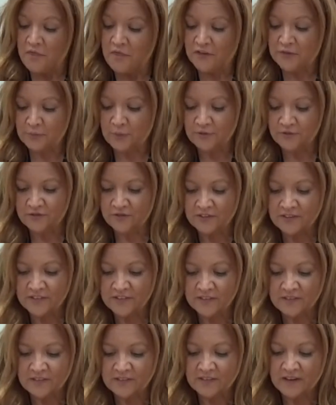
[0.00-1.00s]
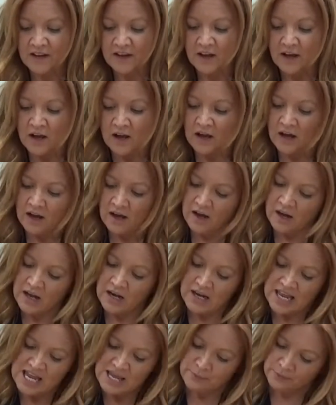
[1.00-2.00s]
This one, for instance,
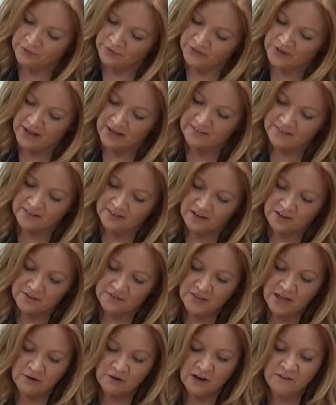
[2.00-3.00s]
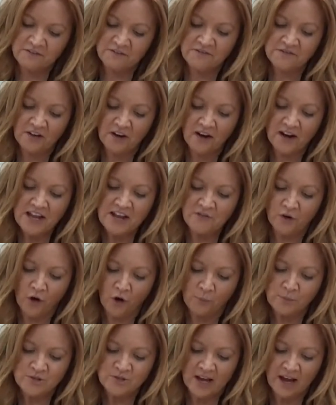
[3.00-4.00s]
a label says, there are 5
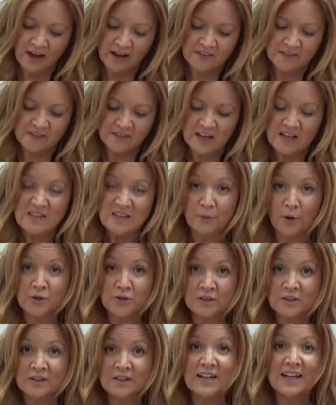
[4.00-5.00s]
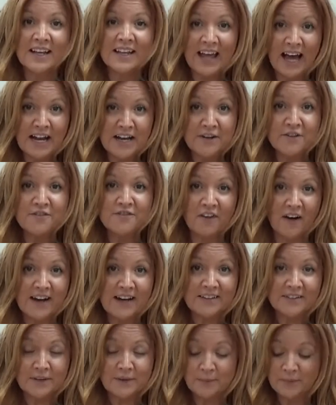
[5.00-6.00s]
objects in the bottle, can you
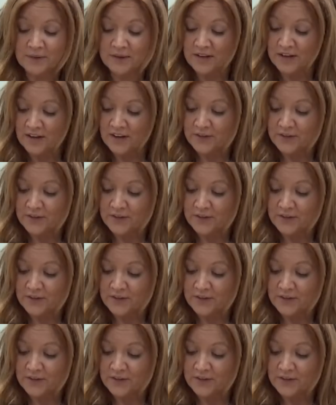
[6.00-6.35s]
find them?